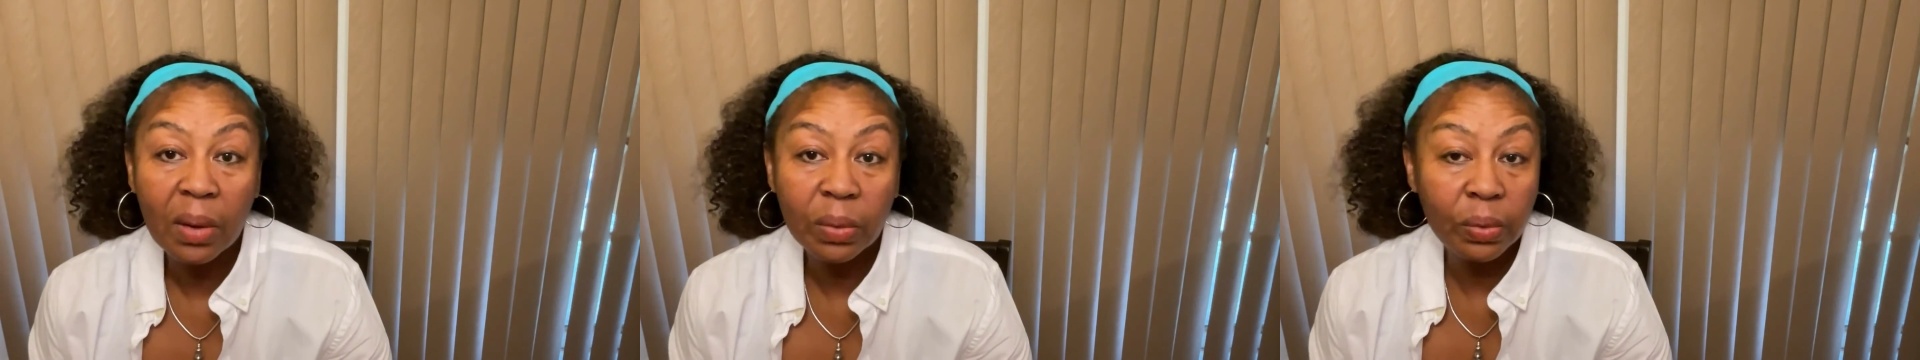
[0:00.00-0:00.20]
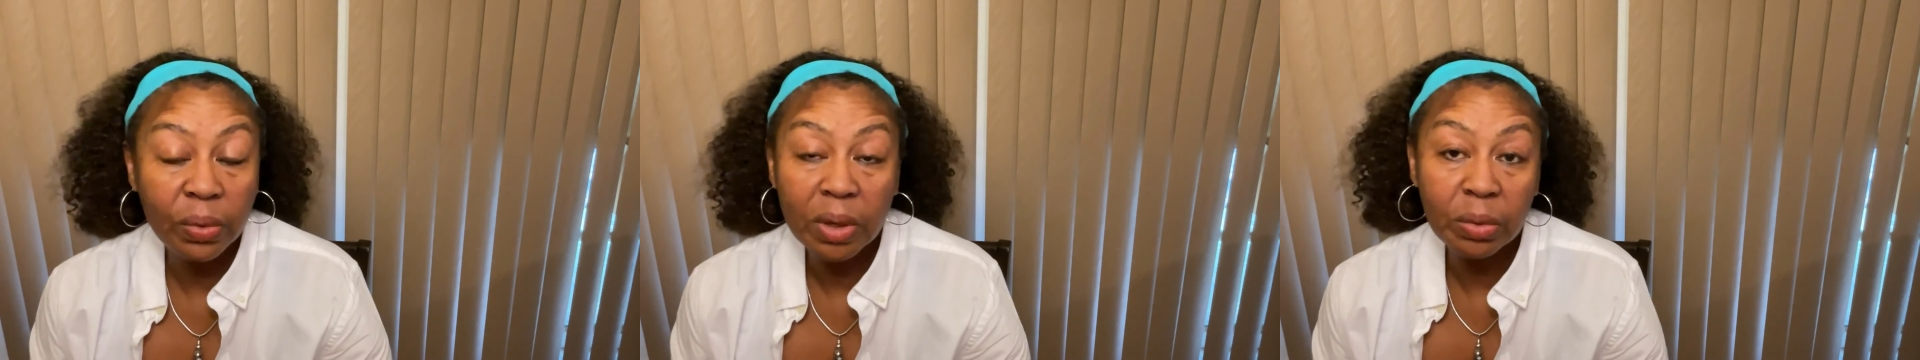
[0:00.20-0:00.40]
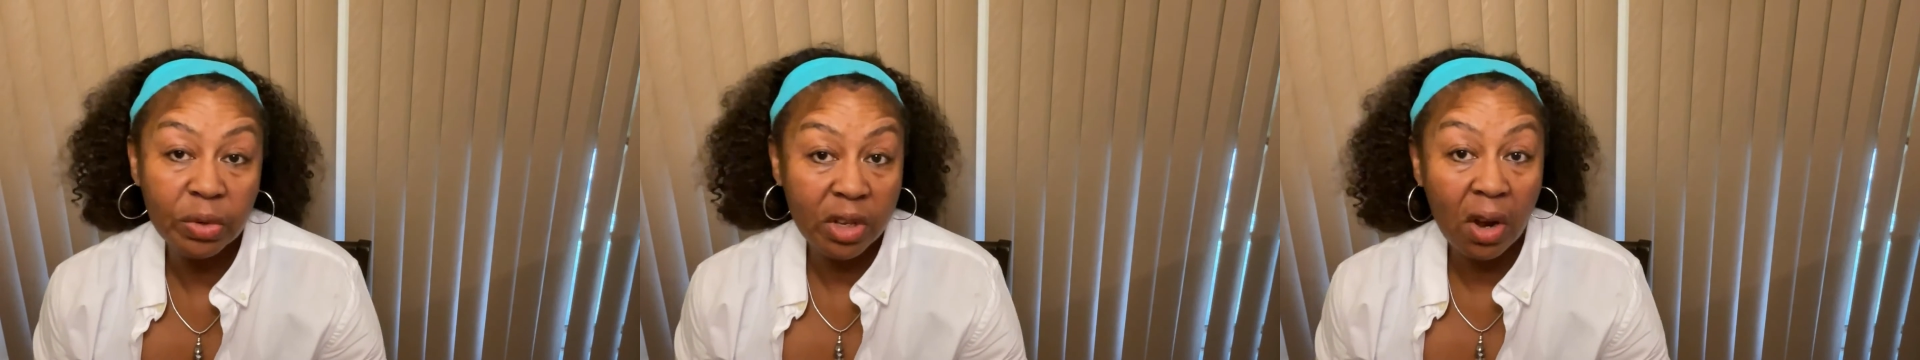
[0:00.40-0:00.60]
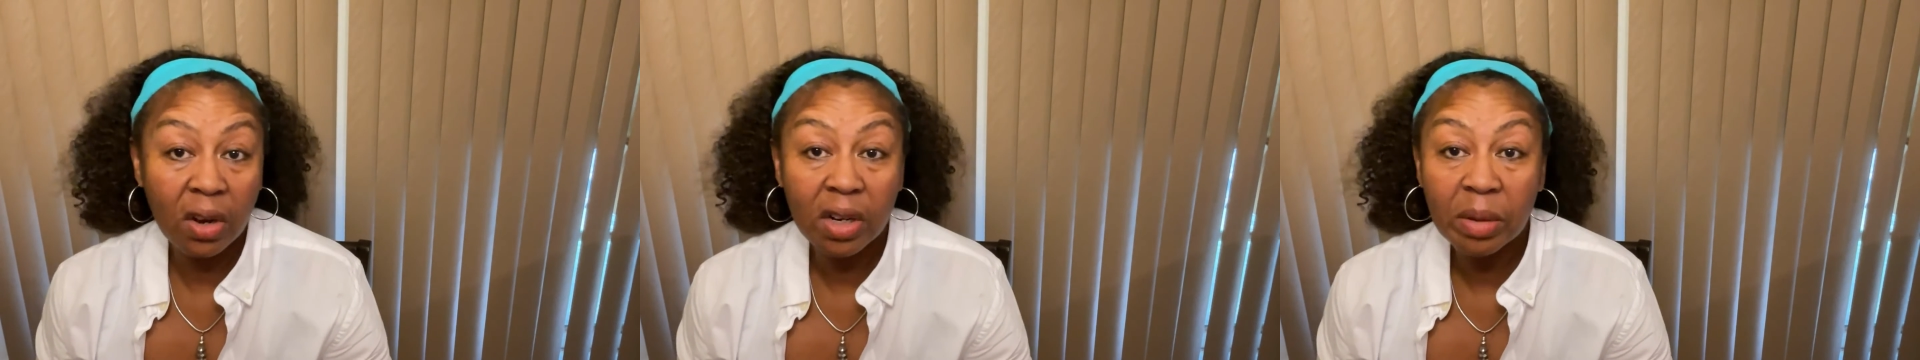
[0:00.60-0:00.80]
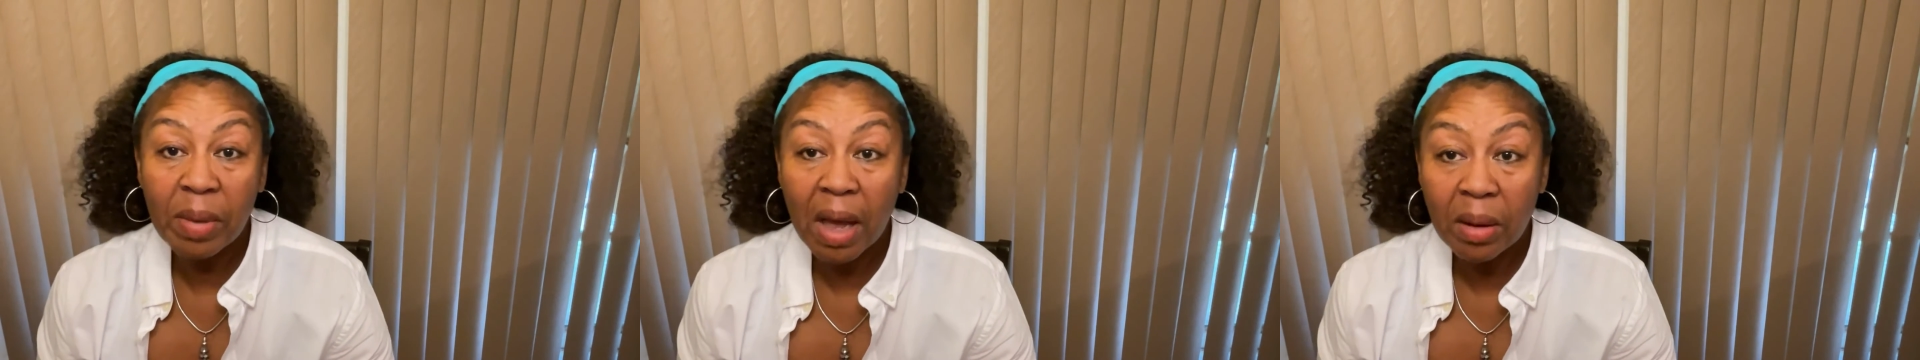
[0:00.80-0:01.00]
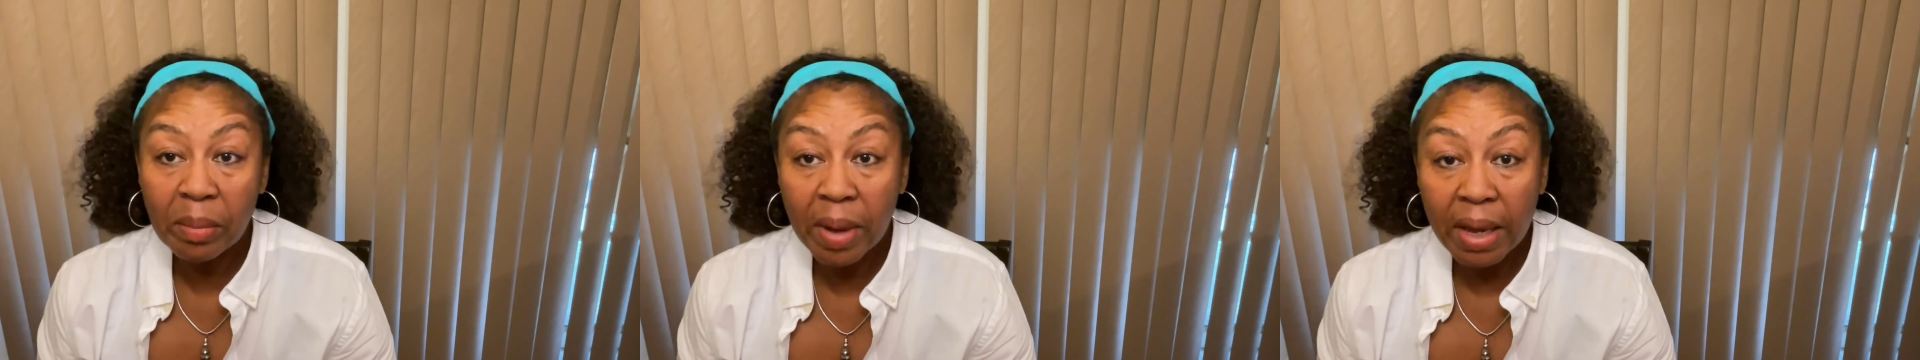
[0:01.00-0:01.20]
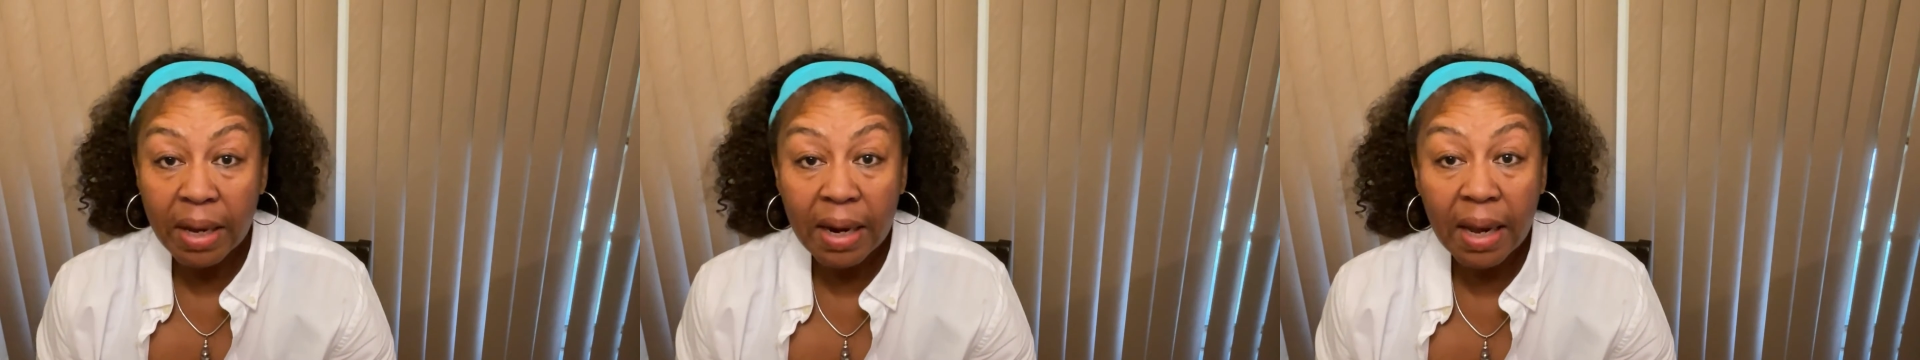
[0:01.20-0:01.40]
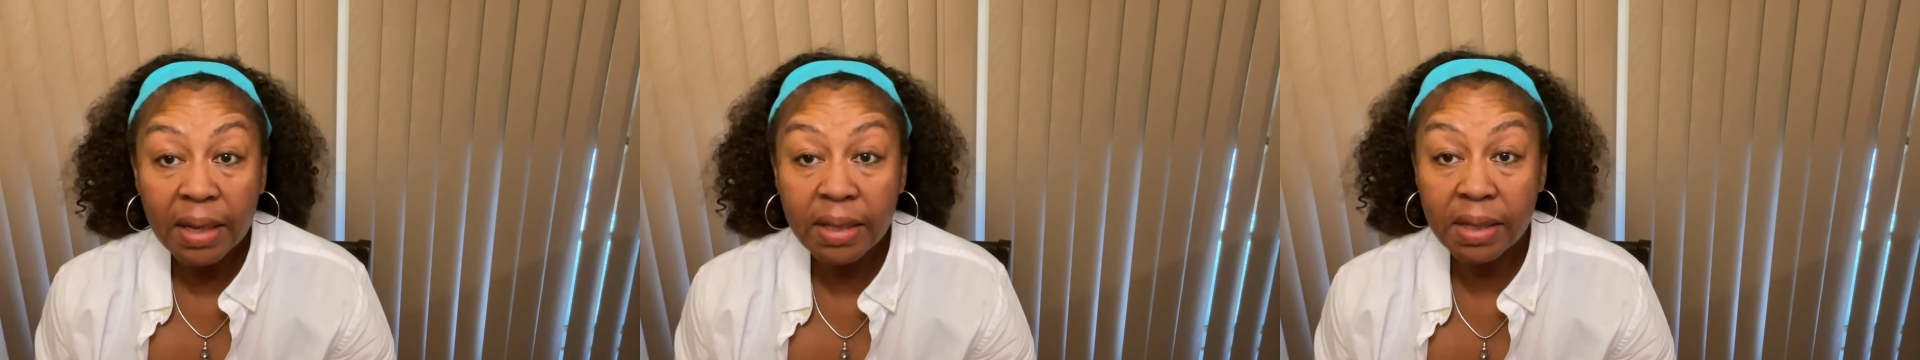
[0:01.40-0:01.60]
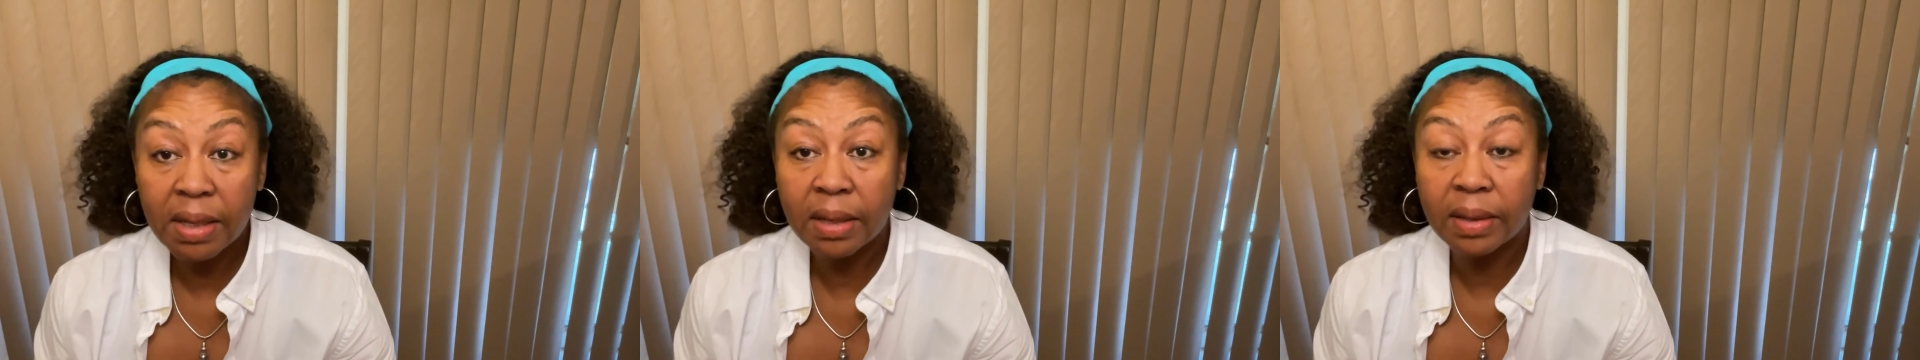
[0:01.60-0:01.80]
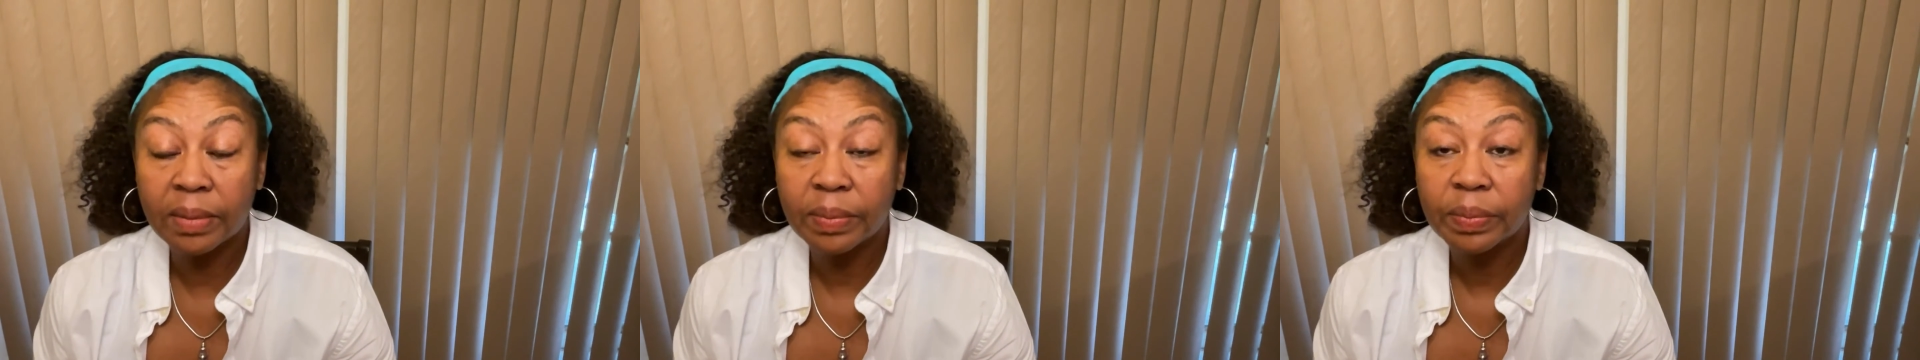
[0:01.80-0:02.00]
We were talking about main idea,